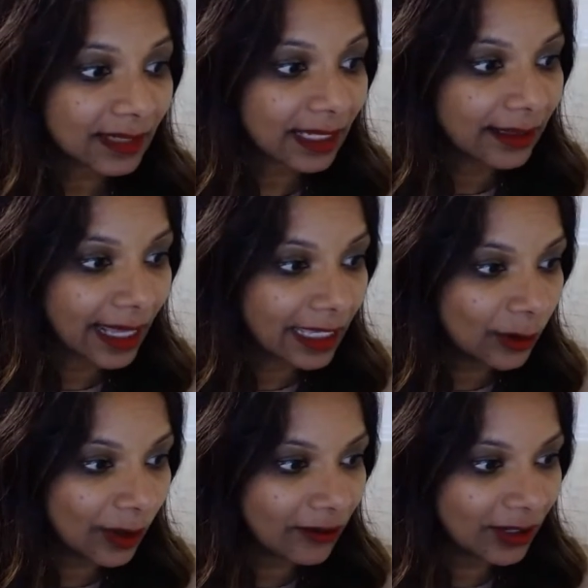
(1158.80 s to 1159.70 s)
Thank you,
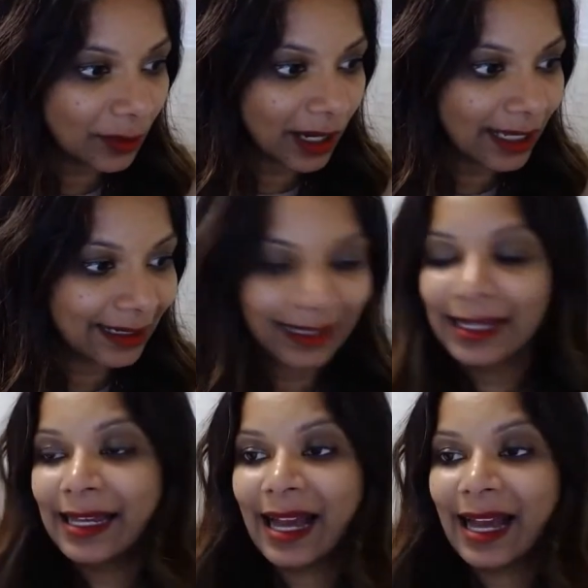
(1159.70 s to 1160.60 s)
everyone.
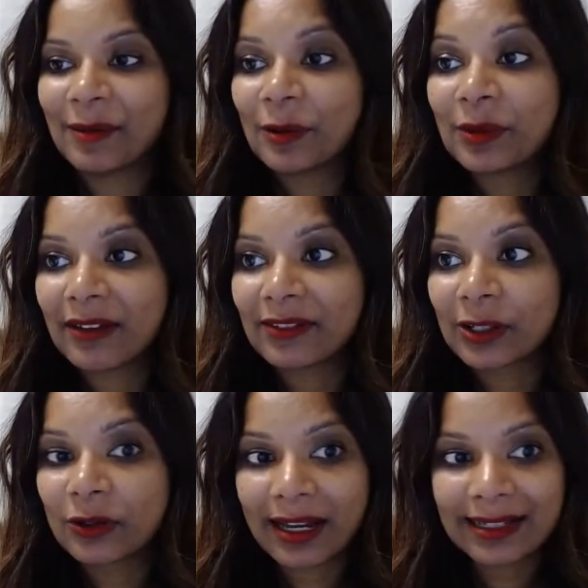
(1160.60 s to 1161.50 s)
Hope you have a
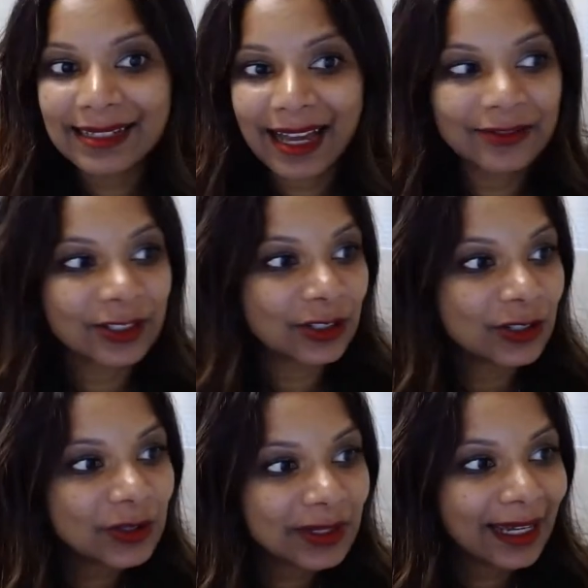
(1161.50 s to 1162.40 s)
great
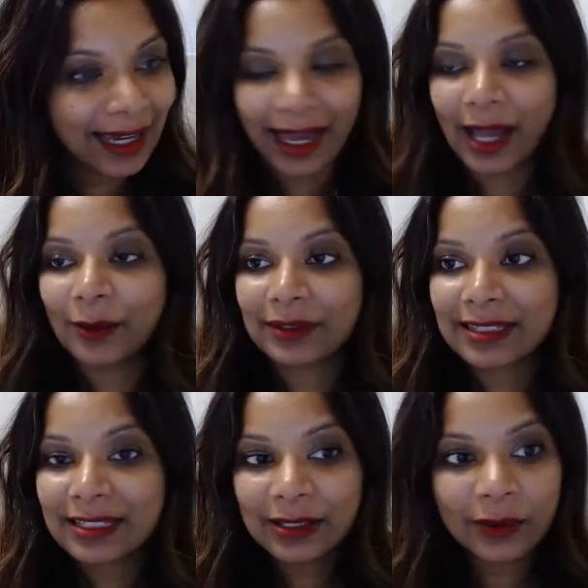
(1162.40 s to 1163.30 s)
afternoon. I will
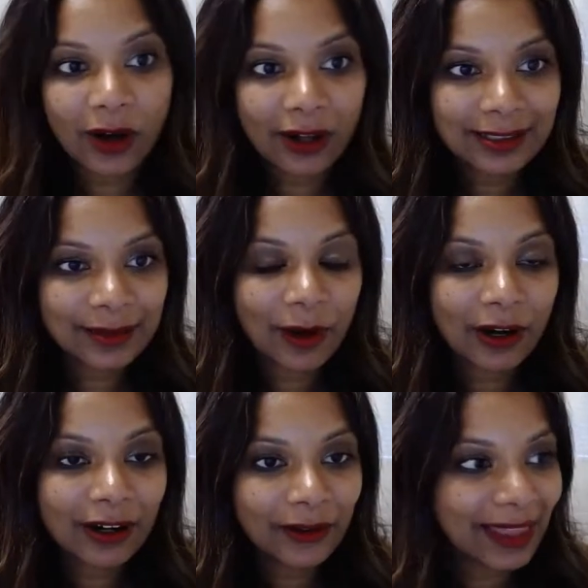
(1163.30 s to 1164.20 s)
see you all
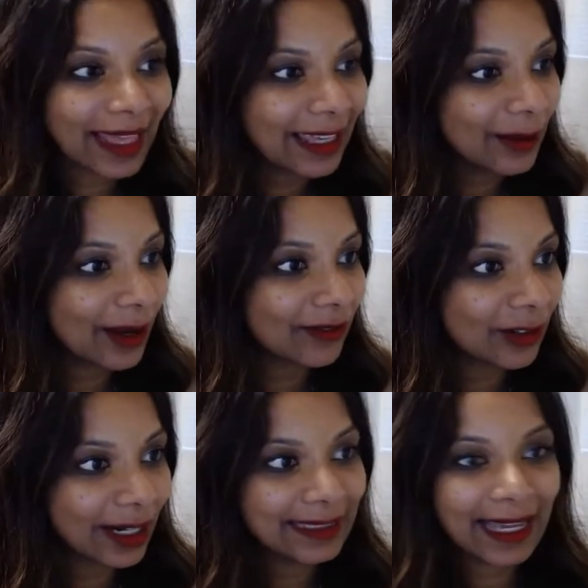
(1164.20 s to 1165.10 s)
tomorrow. Thank you. Have a
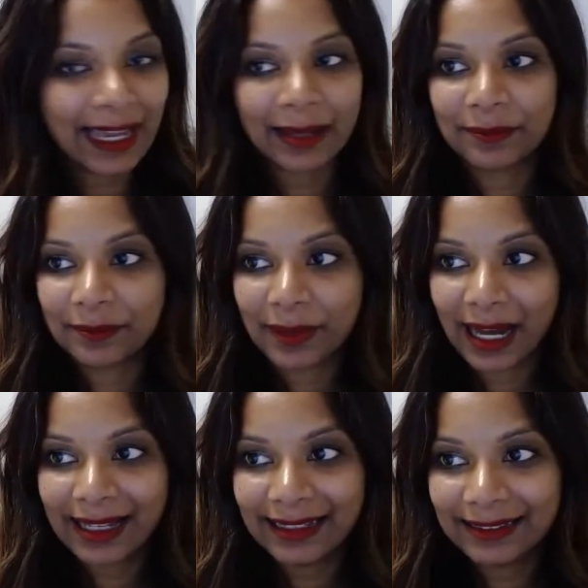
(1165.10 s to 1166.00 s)
great day.
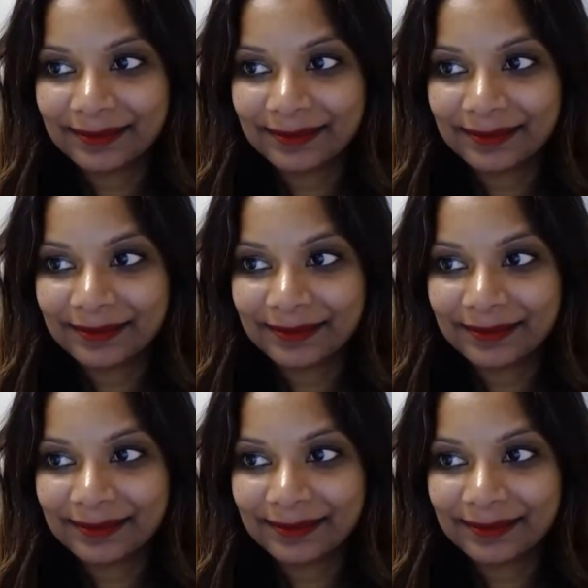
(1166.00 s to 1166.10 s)
Bye.